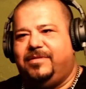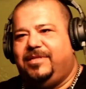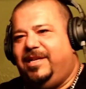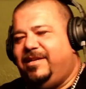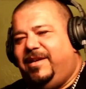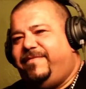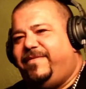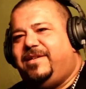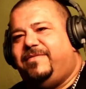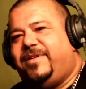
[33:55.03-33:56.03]
like
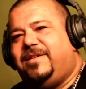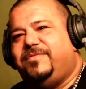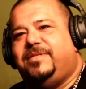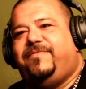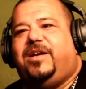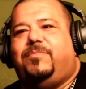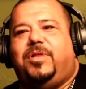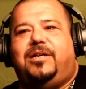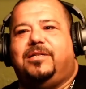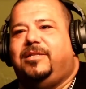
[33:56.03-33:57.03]
five
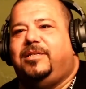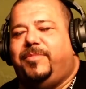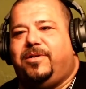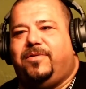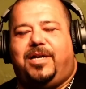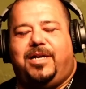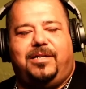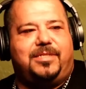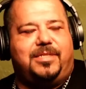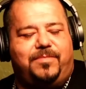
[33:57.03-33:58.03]
blocks, and then you make a right or
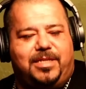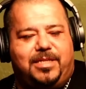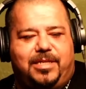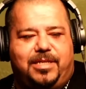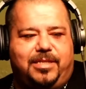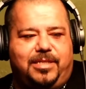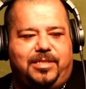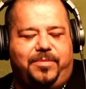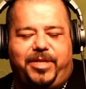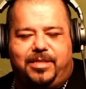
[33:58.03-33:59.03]
something like that.
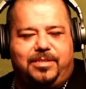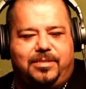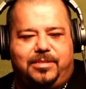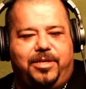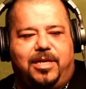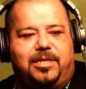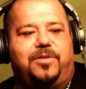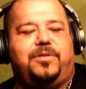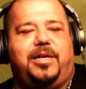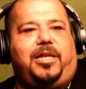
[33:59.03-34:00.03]
It's you're not
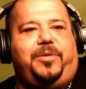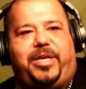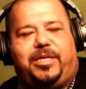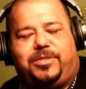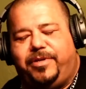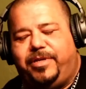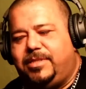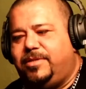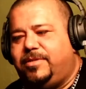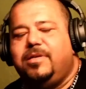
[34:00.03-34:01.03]
going on any main street,
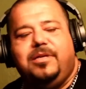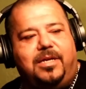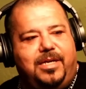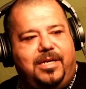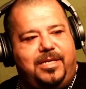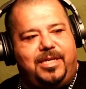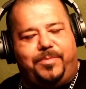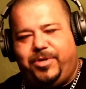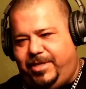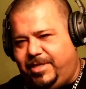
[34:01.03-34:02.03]
so they got
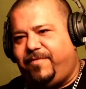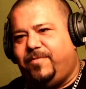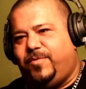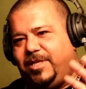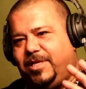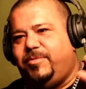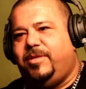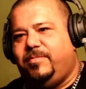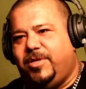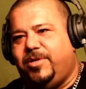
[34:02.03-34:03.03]
pretty comfortable coming
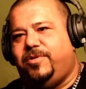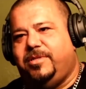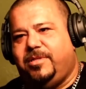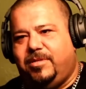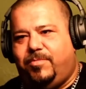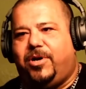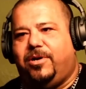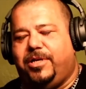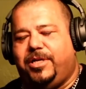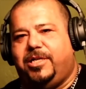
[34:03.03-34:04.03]
and going to the
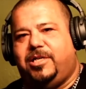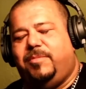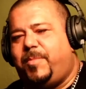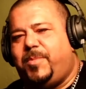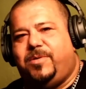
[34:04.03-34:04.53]
bar, And my mom